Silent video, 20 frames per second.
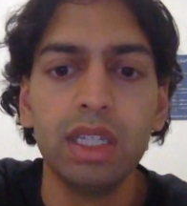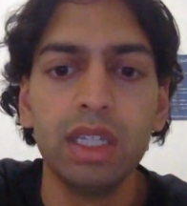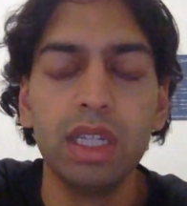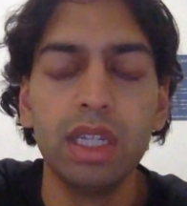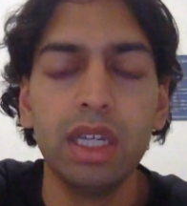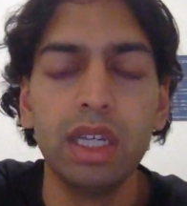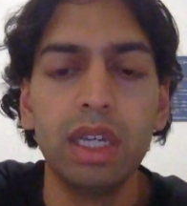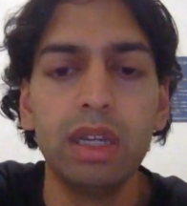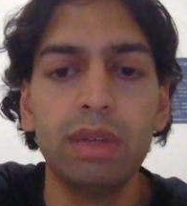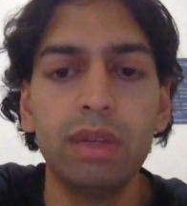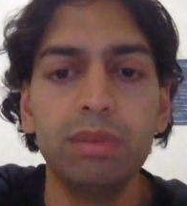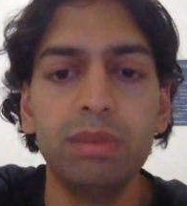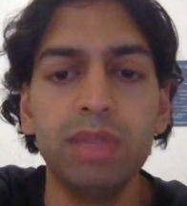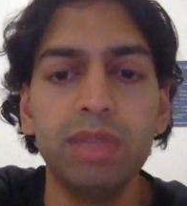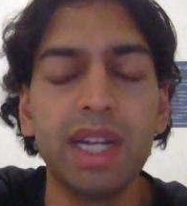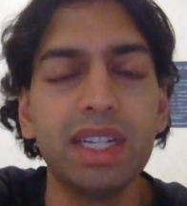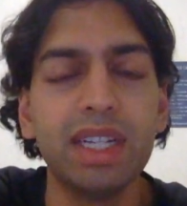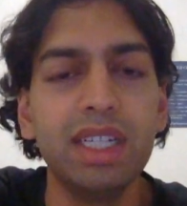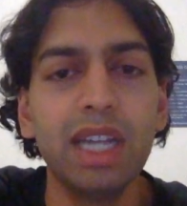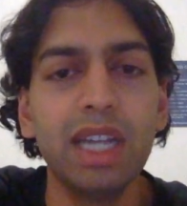
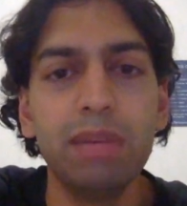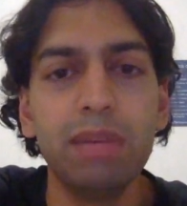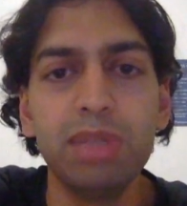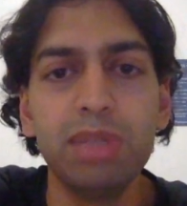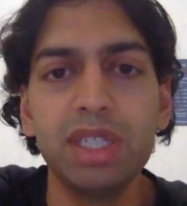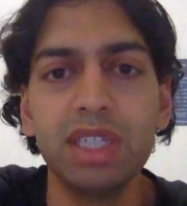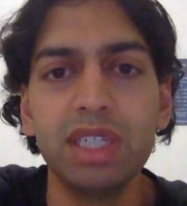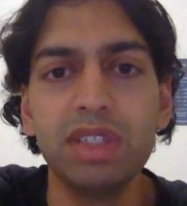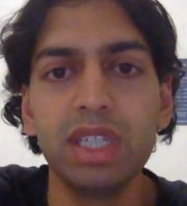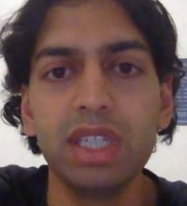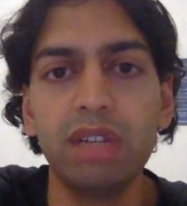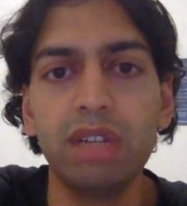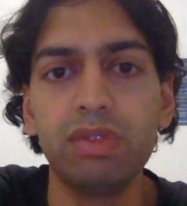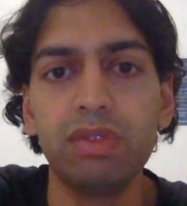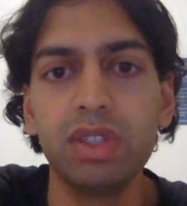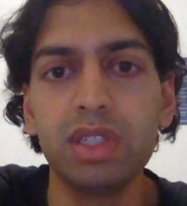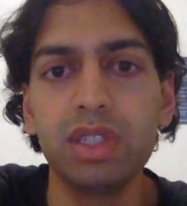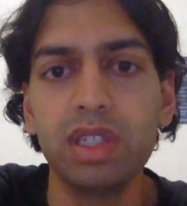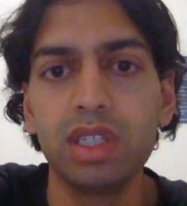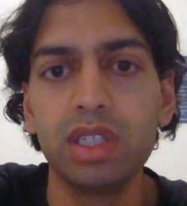99% of San
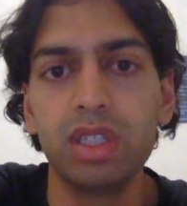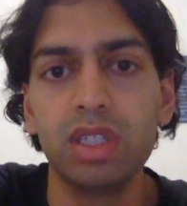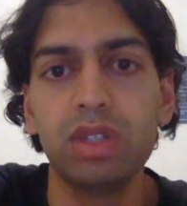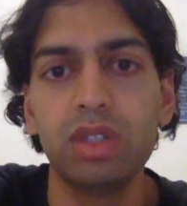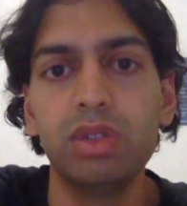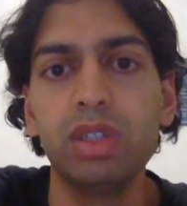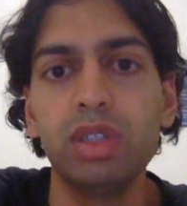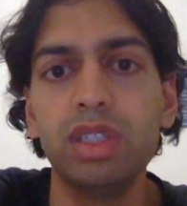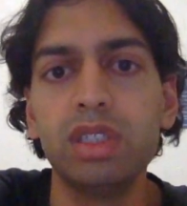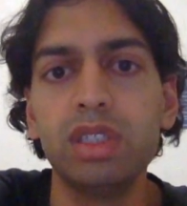Francisco